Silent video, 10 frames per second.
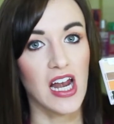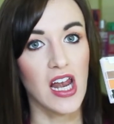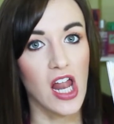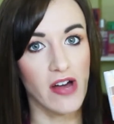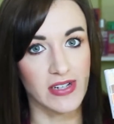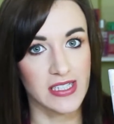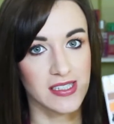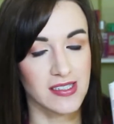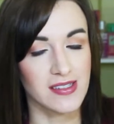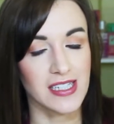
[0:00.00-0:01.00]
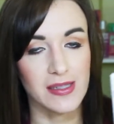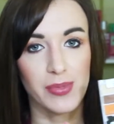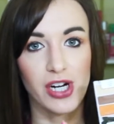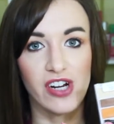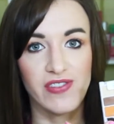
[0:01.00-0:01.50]
Love it. It's like the
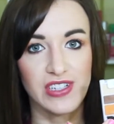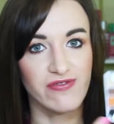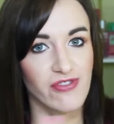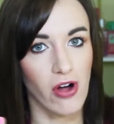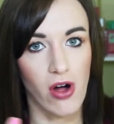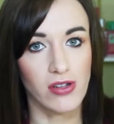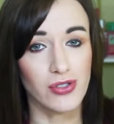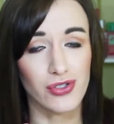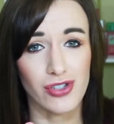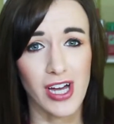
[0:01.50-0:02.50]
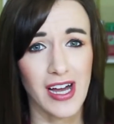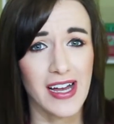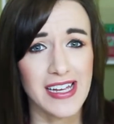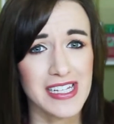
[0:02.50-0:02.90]
perfect fall neutral eye,